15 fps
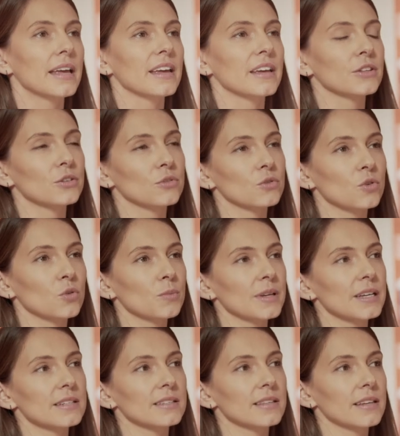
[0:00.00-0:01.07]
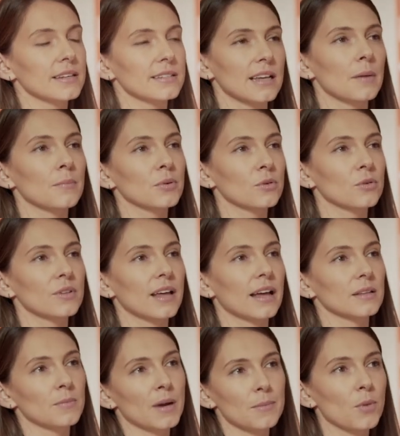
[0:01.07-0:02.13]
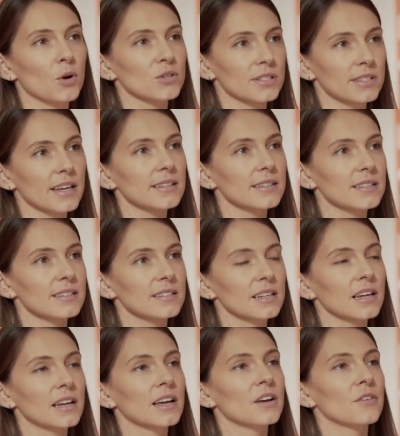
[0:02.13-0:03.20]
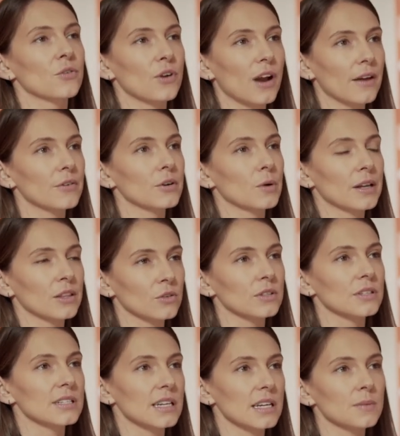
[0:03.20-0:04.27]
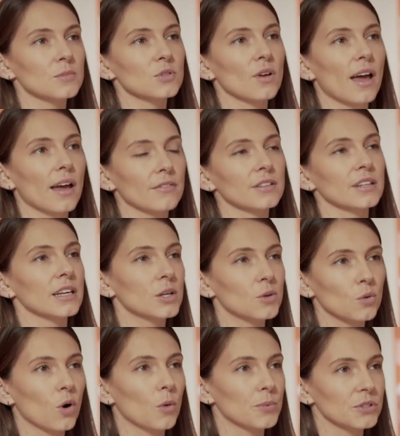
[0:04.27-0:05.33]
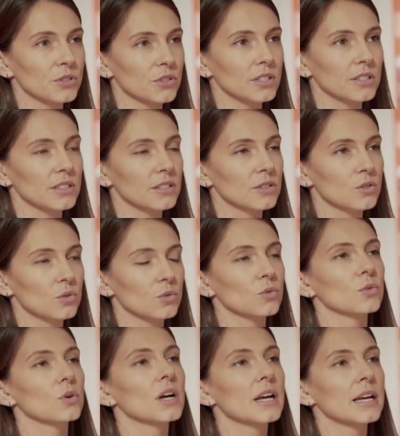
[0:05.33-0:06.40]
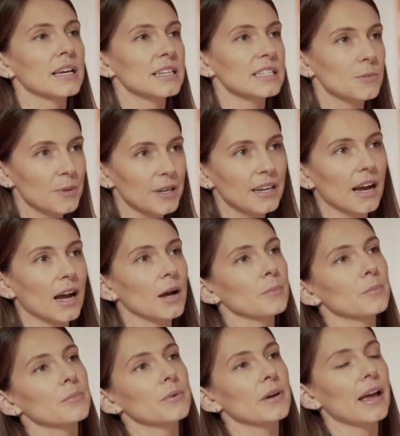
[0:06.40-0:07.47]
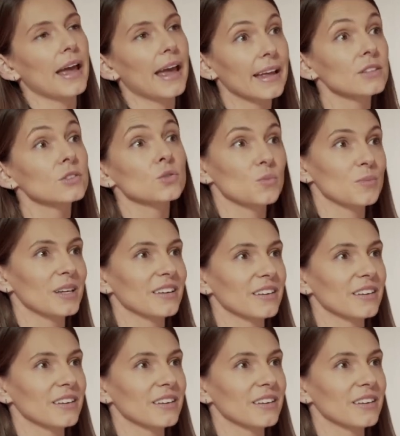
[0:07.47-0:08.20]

in the room is the example that my boss sets for everyone on the team to have an equal opportunity to speak up and to be